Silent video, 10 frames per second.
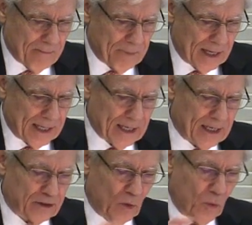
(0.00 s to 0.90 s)
But it
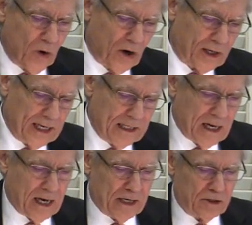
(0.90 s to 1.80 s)
is a work he
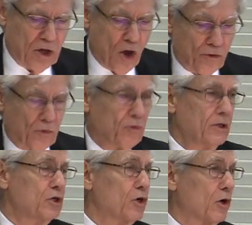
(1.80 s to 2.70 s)
does through
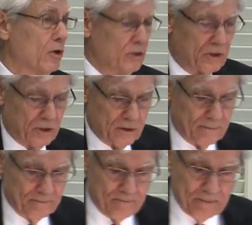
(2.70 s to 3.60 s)
the church
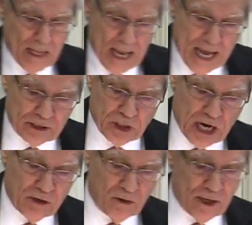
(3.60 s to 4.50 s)
and
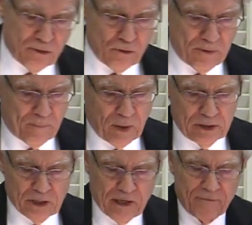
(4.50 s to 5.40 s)
generally through the
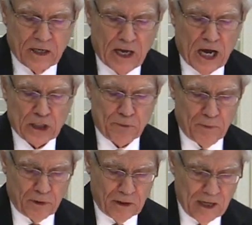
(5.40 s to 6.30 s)
preaching of the
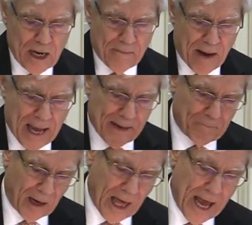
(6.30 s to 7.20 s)
gospel by
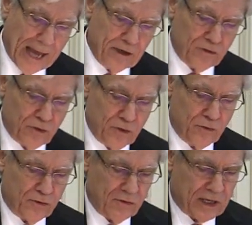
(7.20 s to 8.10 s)
applying
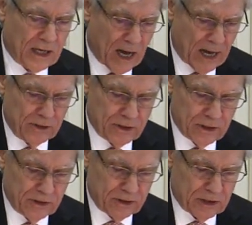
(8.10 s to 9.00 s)
truth to the
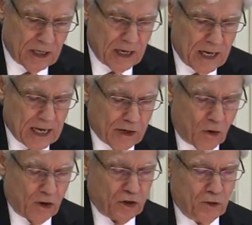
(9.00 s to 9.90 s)
conscience in
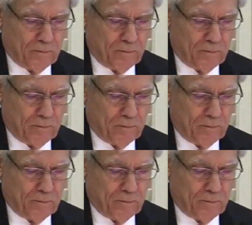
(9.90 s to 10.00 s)
order to